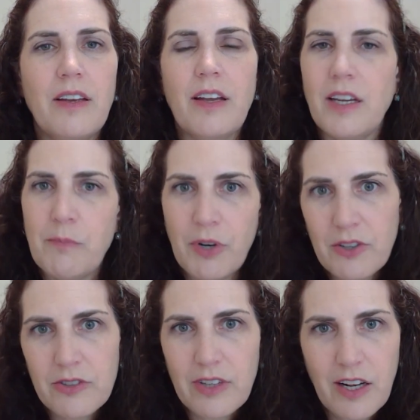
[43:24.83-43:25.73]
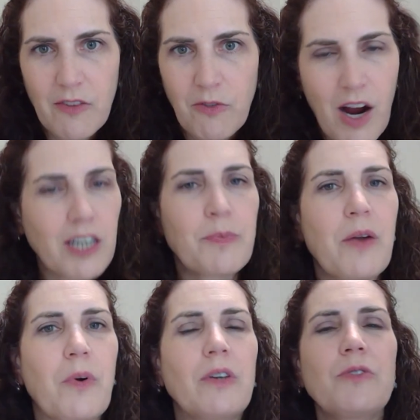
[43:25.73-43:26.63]
any books that have rocked my
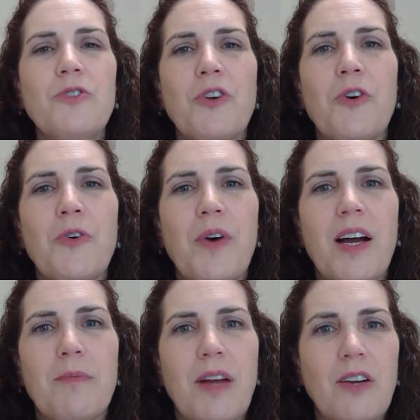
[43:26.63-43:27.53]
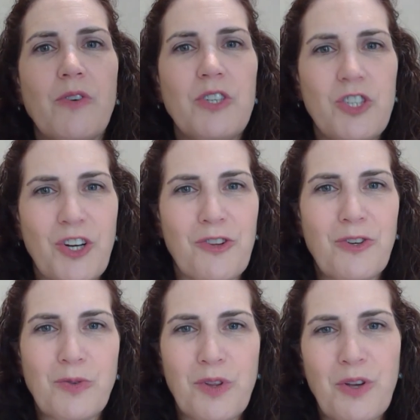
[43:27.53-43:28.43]
world, so I'm not going to share
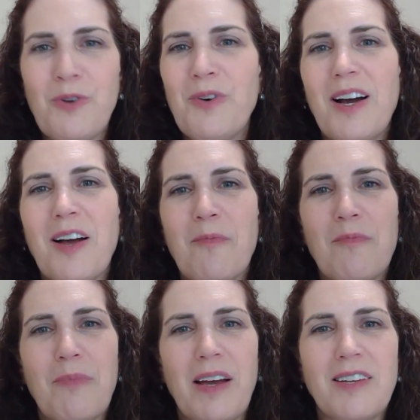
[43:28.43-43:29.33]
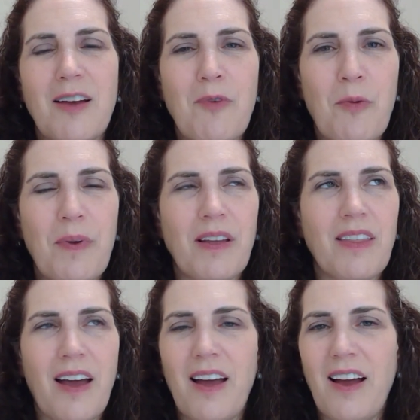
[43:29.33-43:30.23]
those with you, but I'm hoping
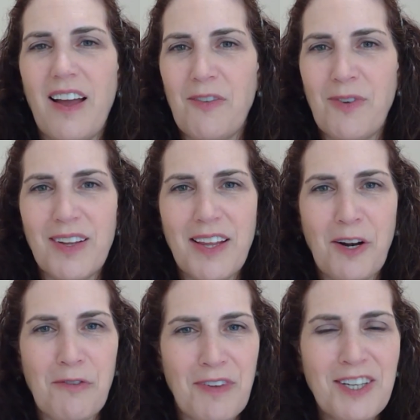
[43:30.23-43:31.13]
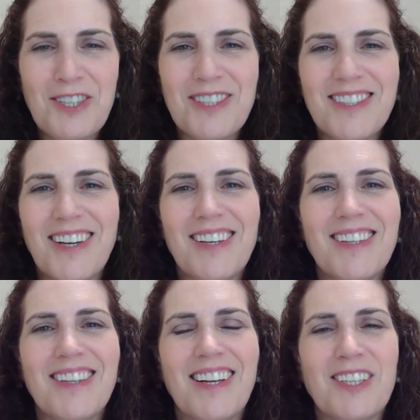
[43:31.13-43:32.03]
that I have one that'll finish
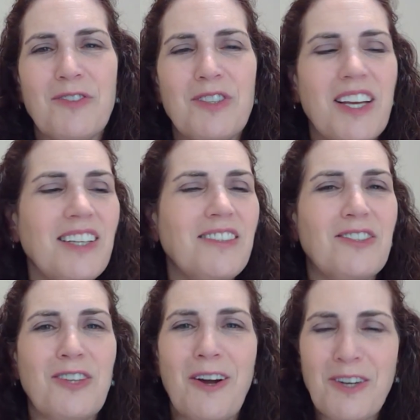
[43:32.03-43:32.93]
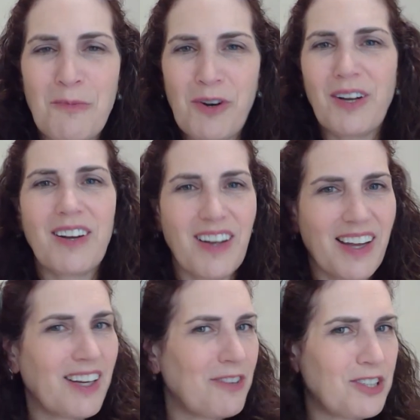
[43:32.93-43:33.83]
in the next few days as an audiobook,
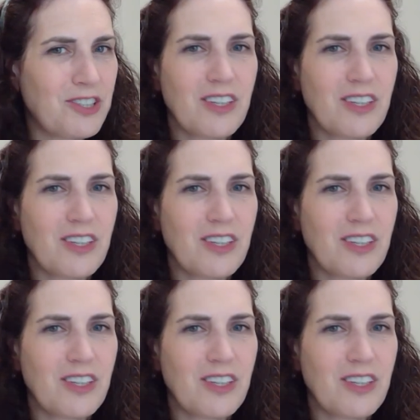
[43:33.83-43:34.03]
and